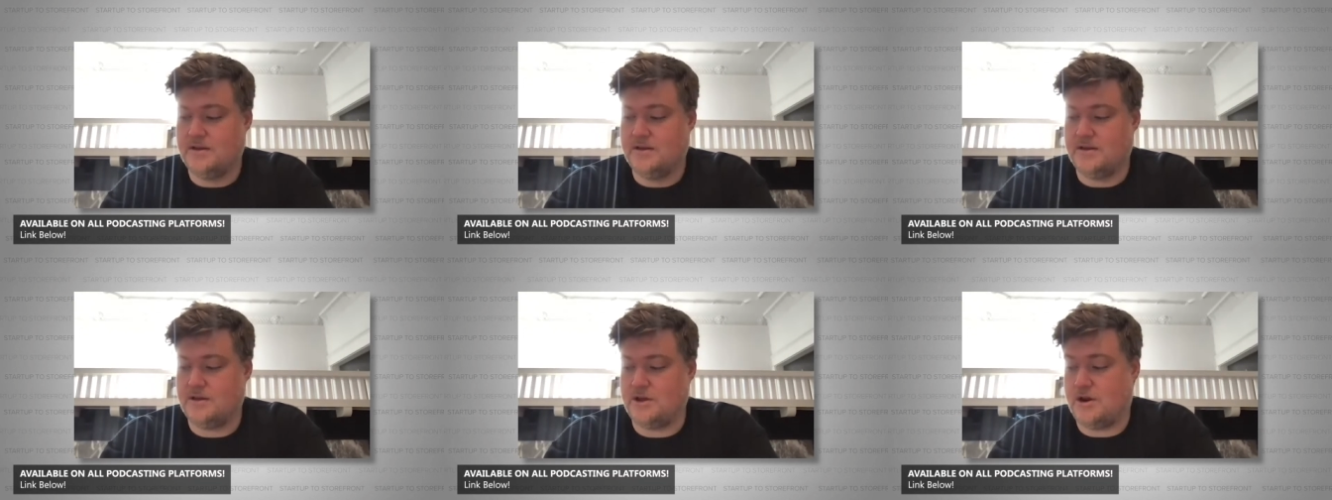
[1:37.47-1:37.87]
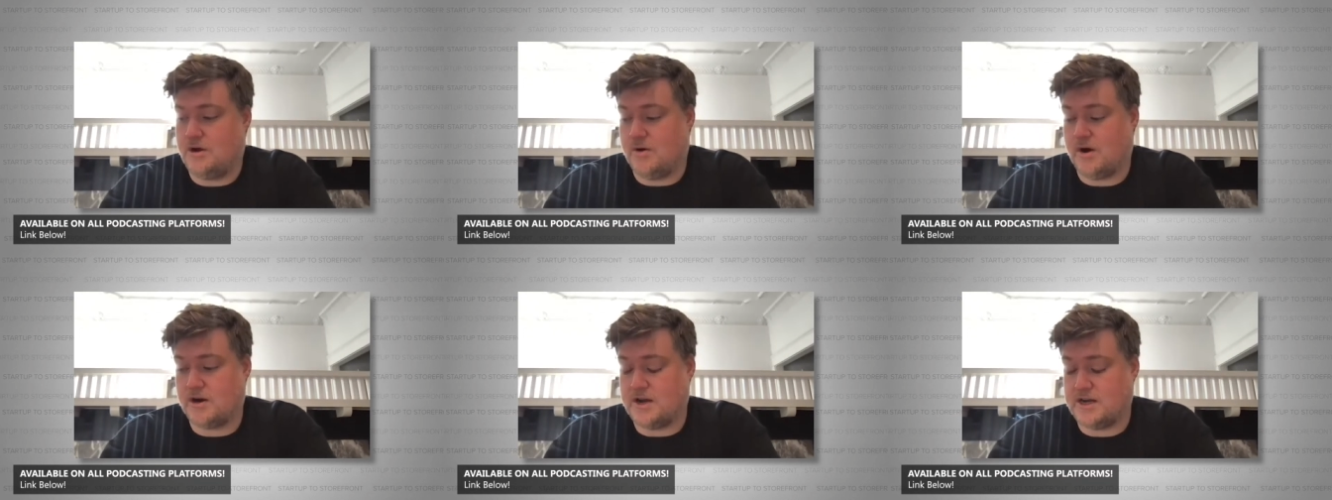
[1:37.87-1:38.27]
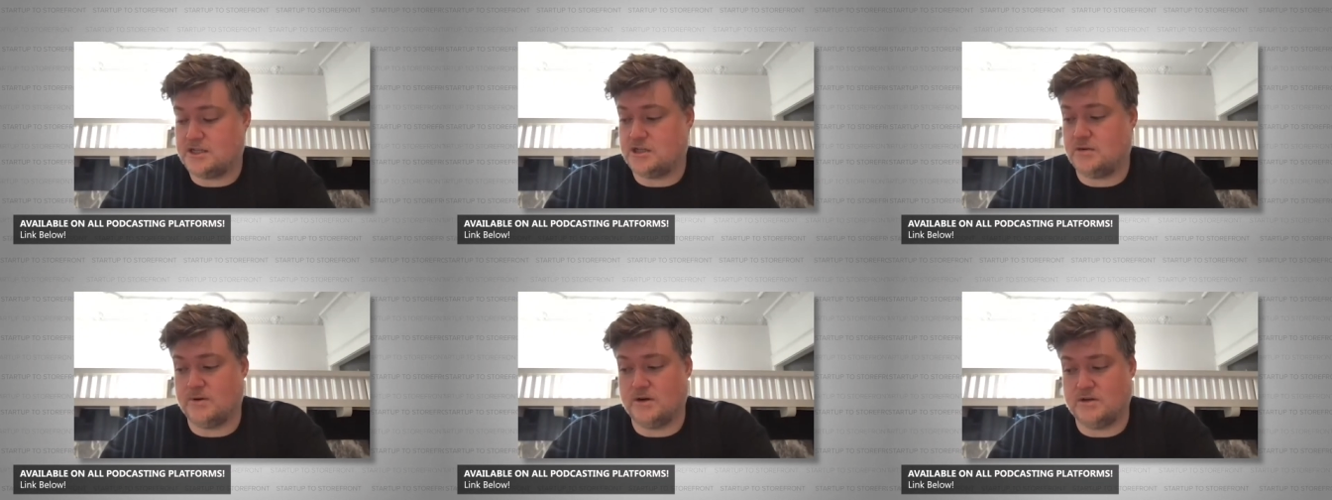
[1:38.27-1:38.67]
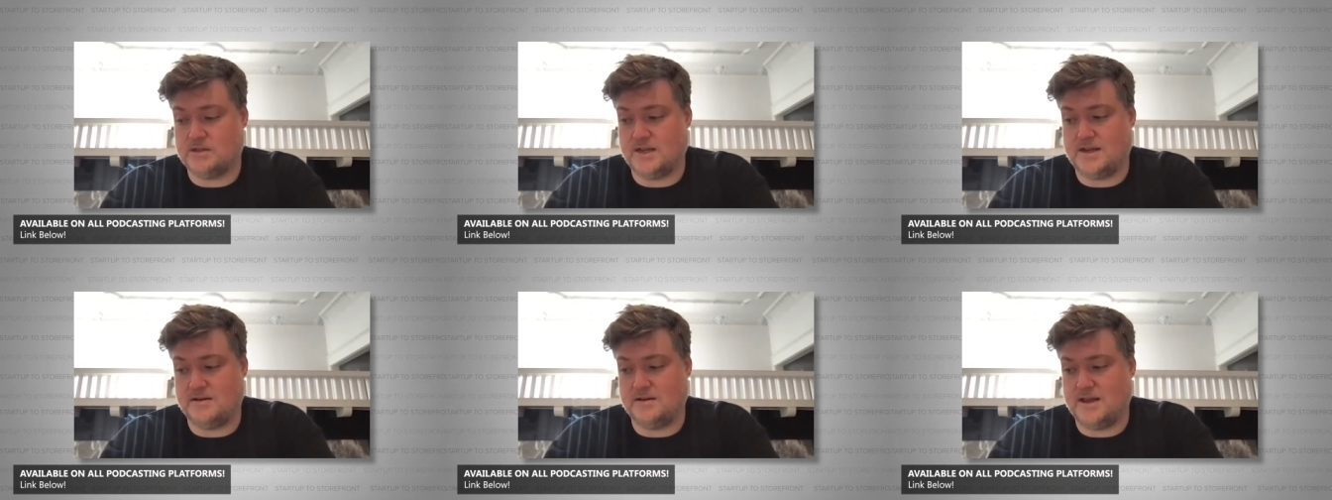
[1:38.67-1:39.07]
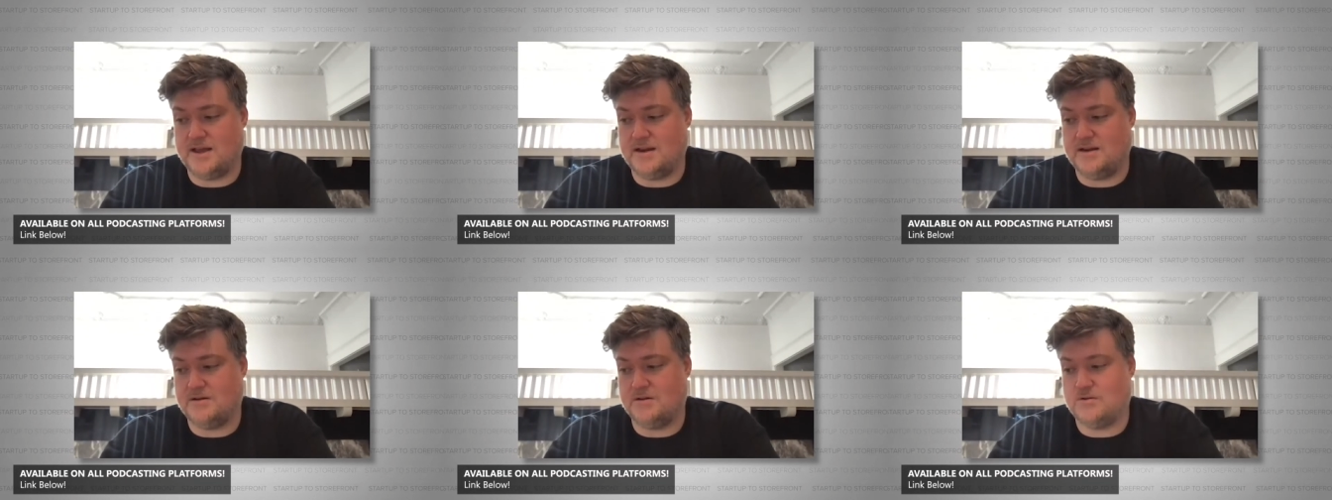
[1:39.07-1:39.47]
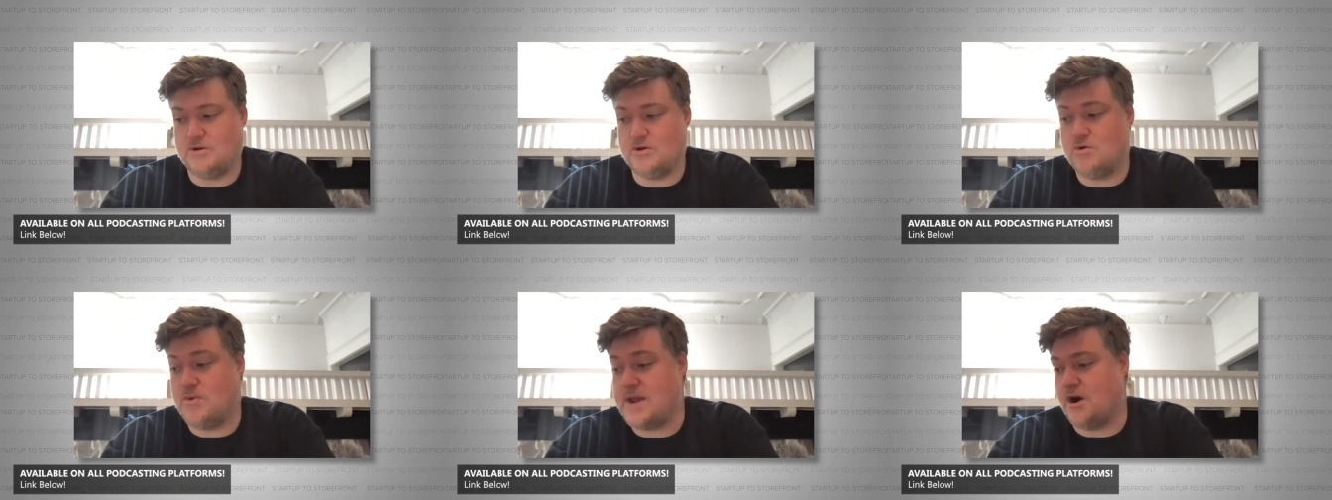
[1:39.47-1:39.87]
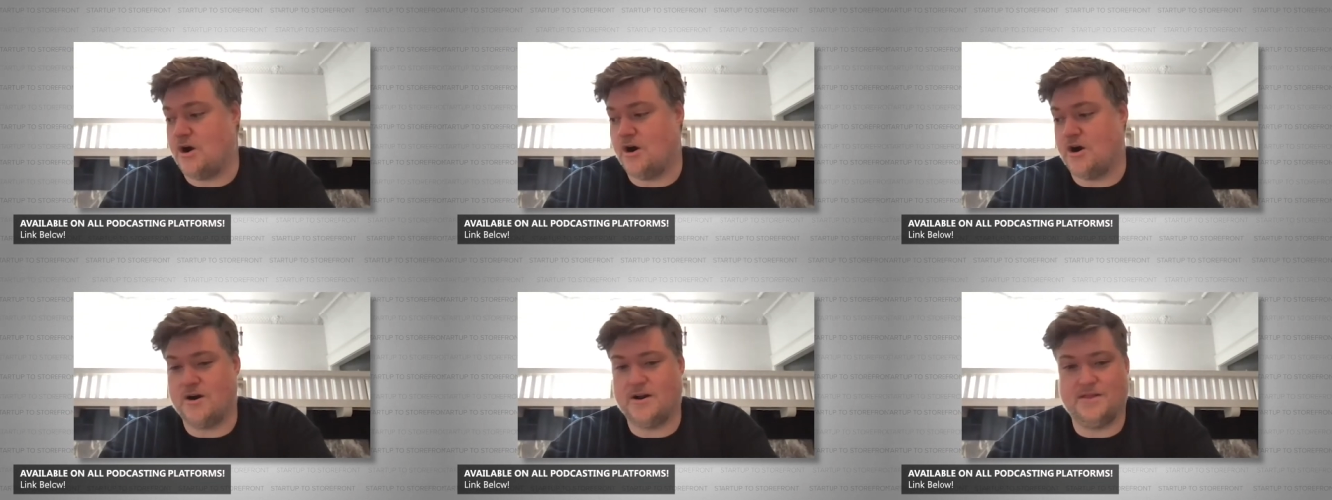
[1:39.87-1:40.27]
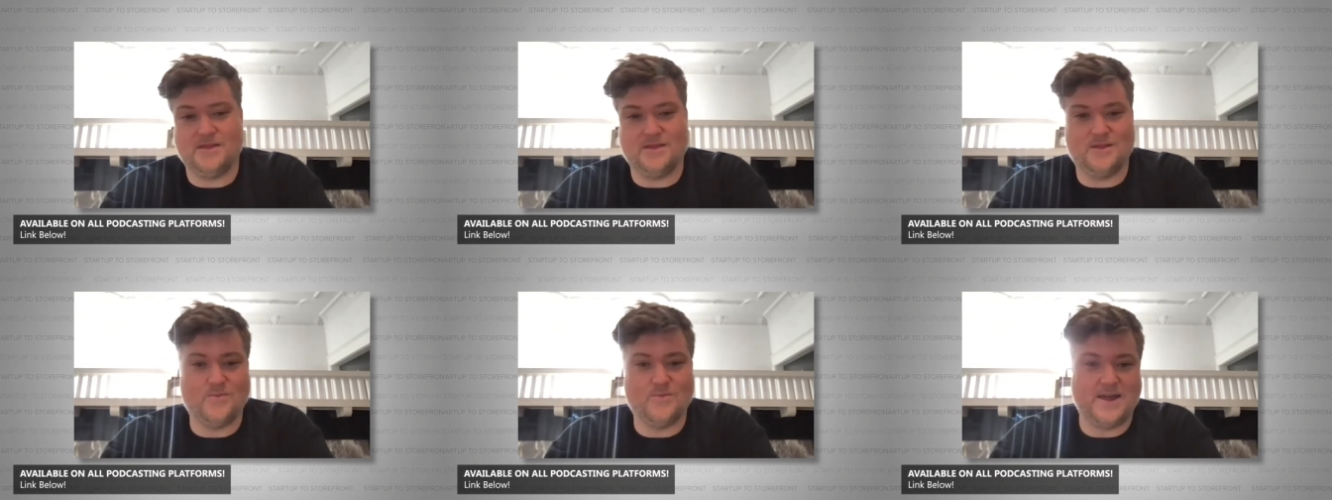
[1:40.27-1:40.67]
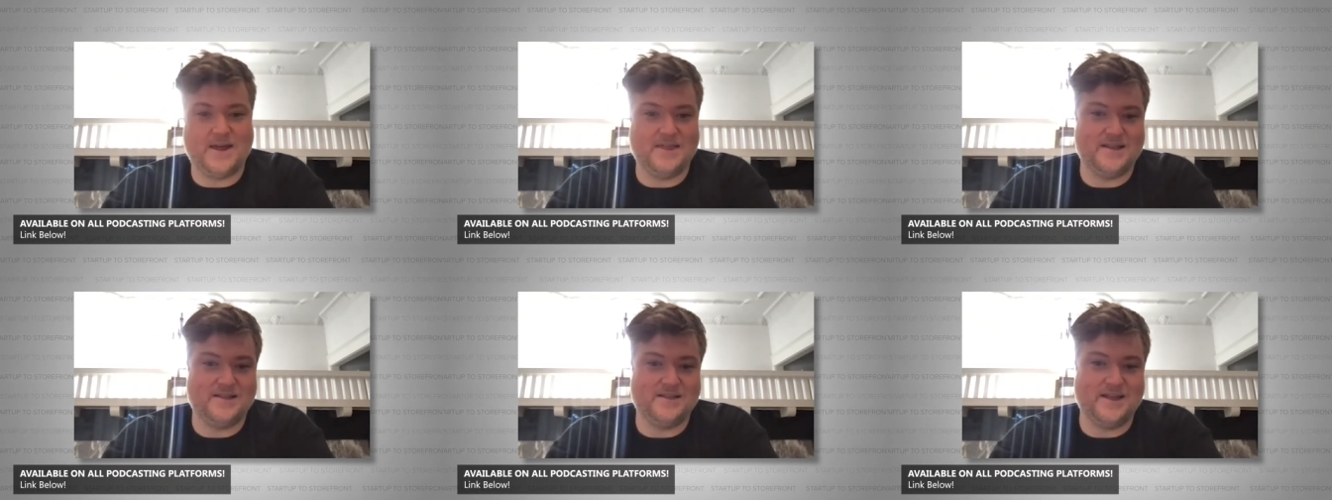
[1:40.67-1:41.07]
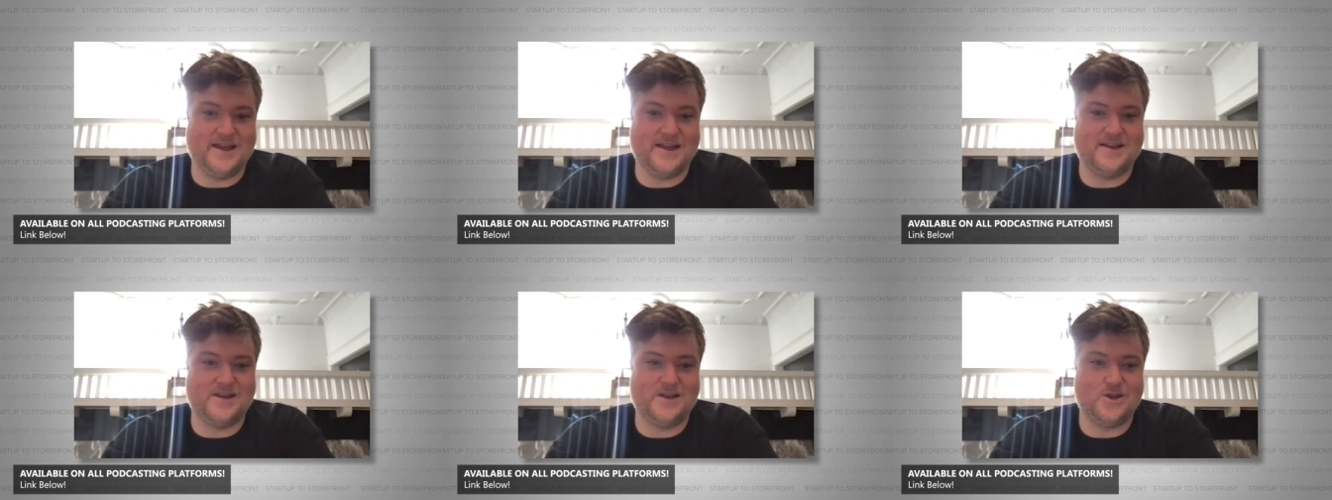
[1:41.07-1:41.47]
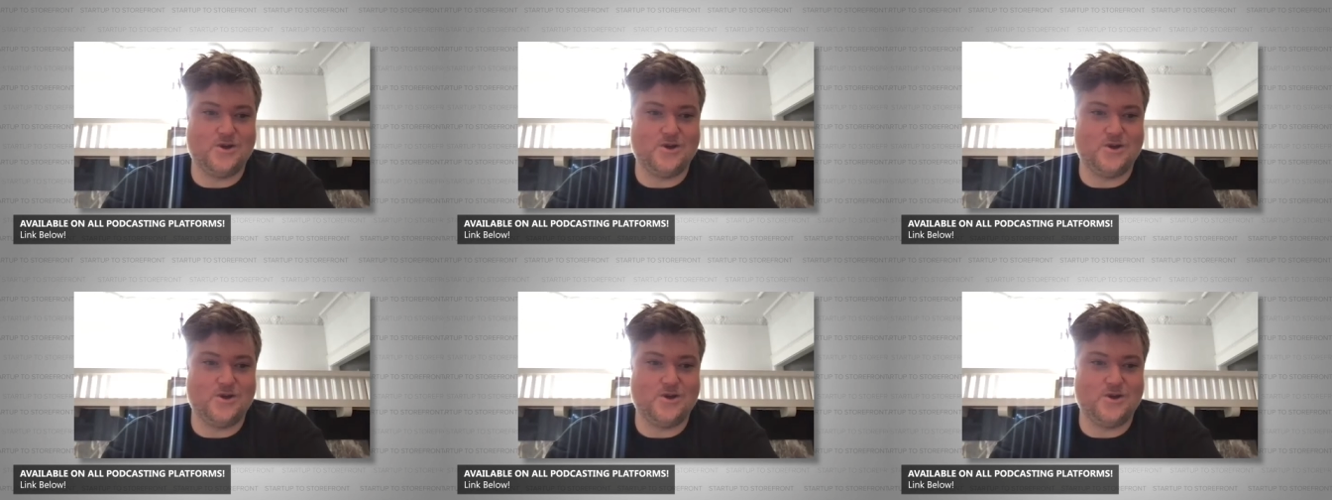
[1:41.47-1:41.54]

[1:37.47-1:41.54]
you know our customers and and who we are and the way that like